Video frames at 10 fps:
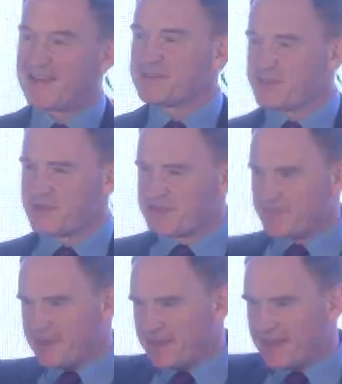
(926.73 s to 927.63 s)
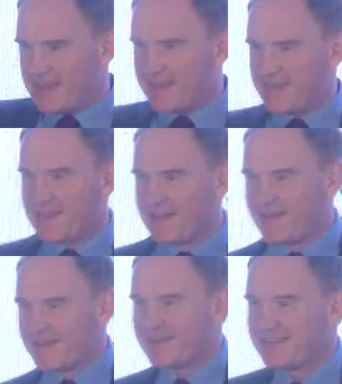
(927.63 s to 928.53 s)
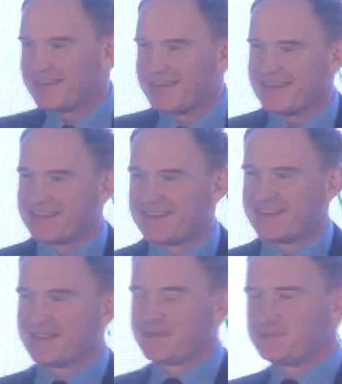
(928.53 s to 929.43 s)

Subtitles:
Hi, sorry, there's a big glare there. I can't. Yeah.